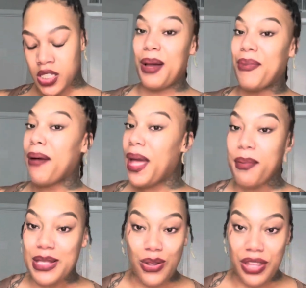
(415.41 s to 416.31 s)
My
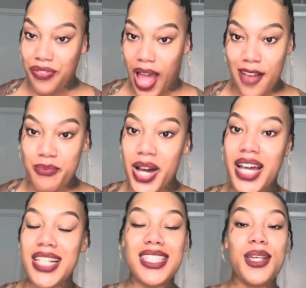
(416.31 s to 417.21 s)
baby's only 5
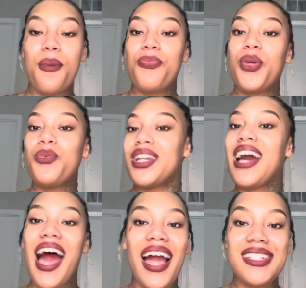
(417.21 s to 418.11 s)
months. When a
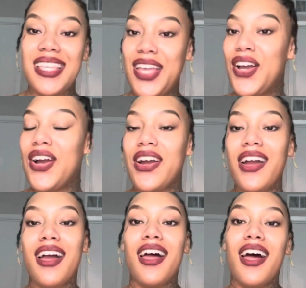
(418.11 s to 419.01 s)
guy's
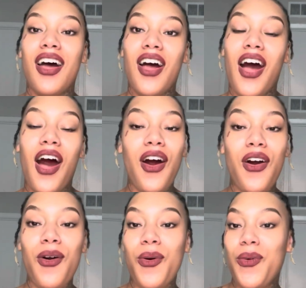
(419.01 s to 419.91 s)
here,
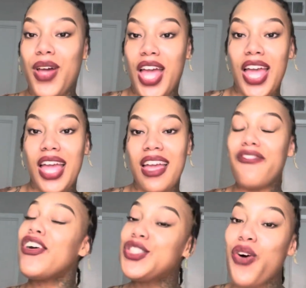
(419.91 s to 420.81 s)

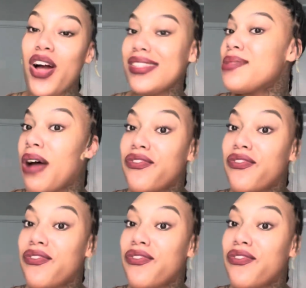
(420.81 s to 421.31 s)
first of all, this is my